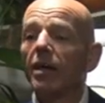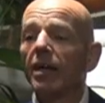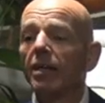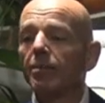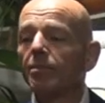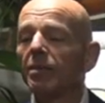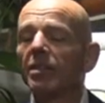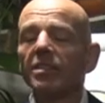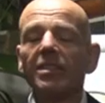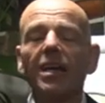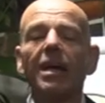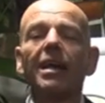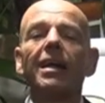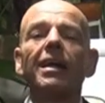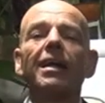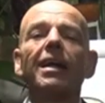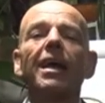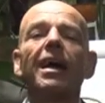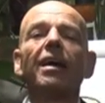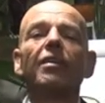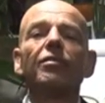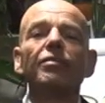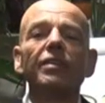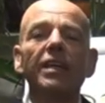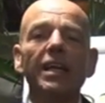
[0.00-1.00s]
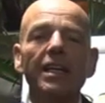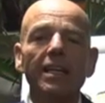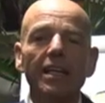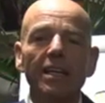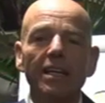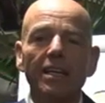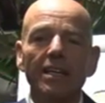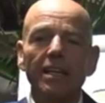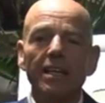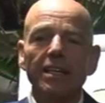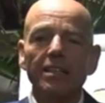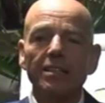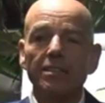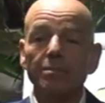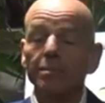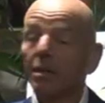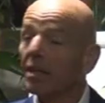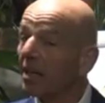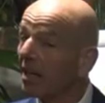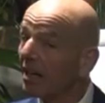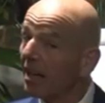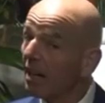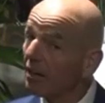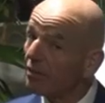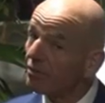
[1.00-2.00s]
right? Because I love eating, guys, but
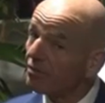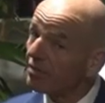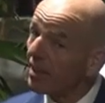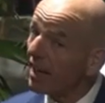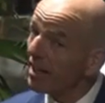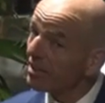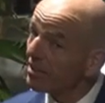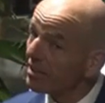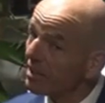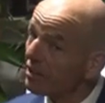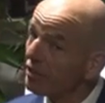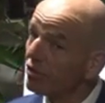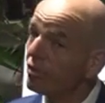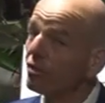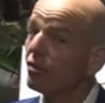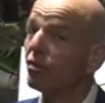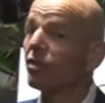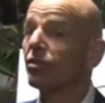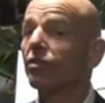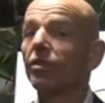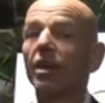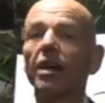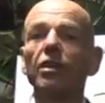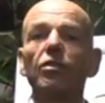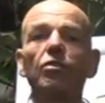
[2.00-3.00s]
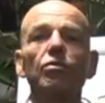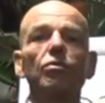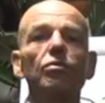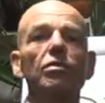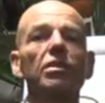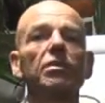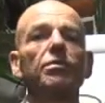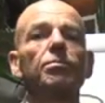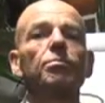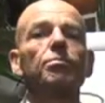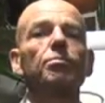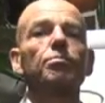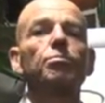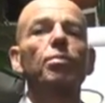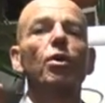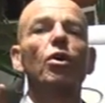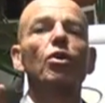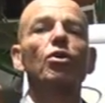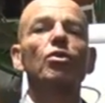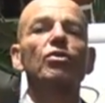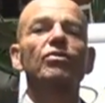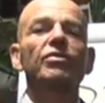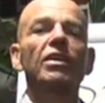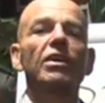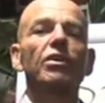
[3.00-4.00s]
I love fasting too, so I do it
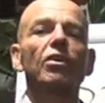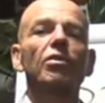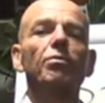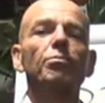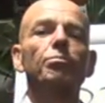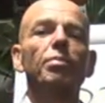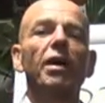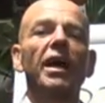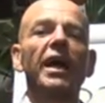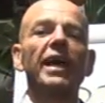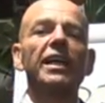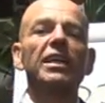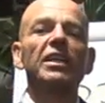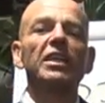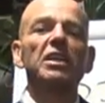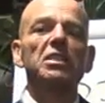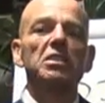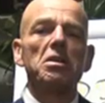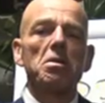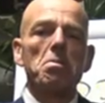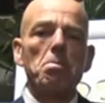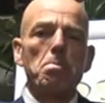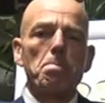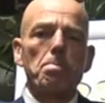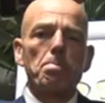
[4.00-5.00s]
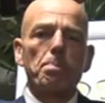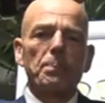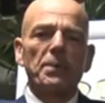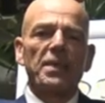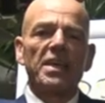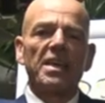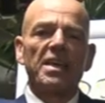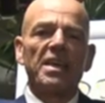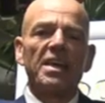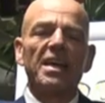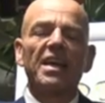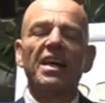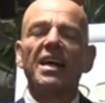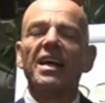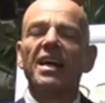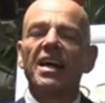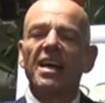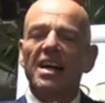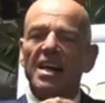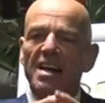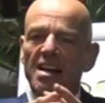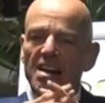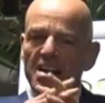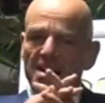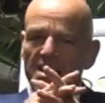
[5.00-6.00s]
both. I combine it
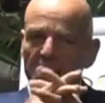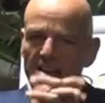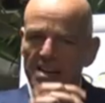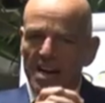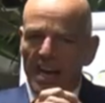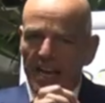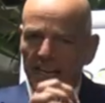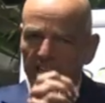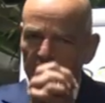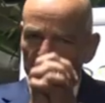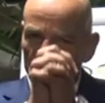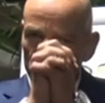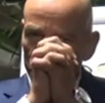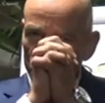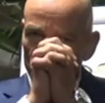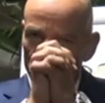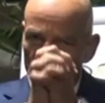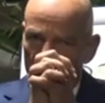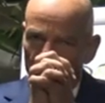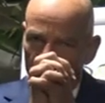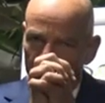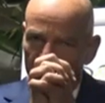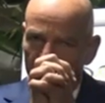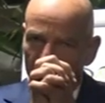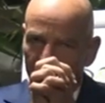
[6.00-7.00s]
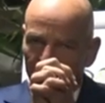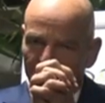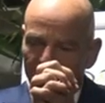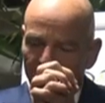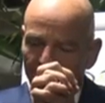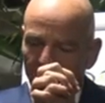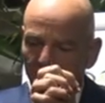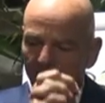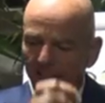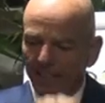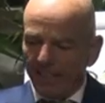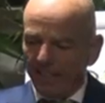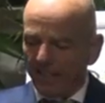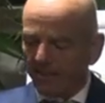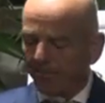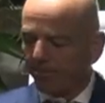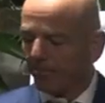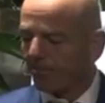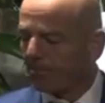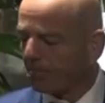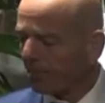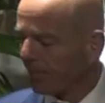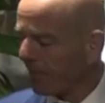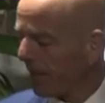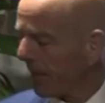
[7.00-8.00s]
like nothing else.
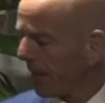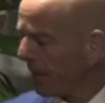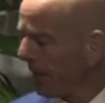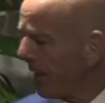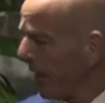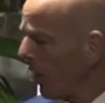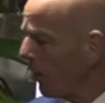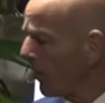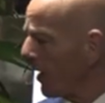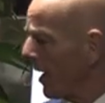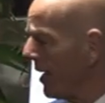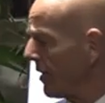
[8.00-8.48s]
Now,